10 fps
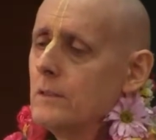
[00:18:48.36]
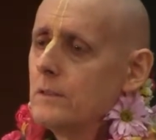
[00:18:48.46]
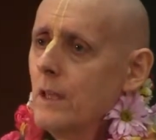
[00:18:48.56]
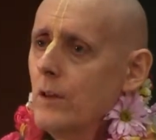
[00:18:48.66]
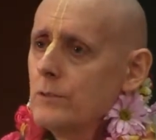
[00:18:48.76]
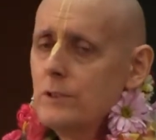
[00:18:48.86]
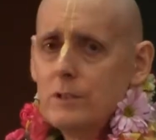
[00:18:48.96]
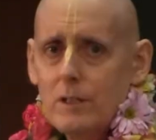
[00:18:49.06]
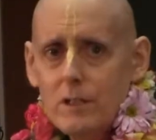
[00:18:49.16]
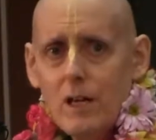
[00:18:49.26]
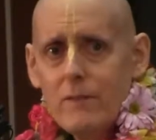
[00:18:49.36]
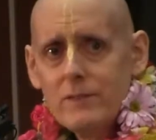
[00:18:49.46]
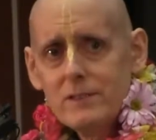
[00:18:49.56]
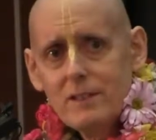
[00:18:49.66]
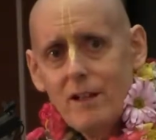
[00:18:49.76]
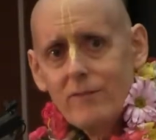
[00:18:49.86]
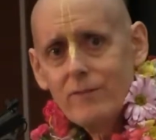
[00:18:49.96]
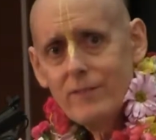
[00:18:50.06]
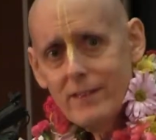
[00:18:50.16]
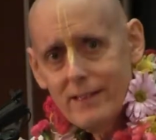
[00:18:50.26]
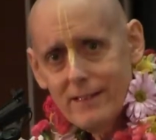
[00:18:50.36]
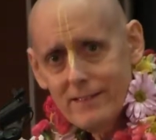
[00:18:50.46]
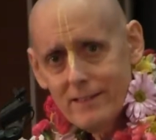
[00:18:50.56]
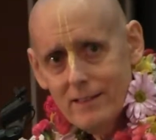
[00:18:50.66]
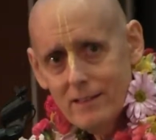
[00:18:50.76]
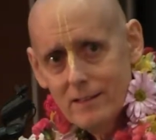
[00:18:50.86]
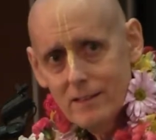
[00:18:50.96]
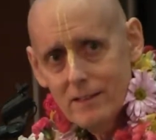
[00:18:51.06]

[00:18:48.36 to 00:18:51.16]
So to turn on the self within,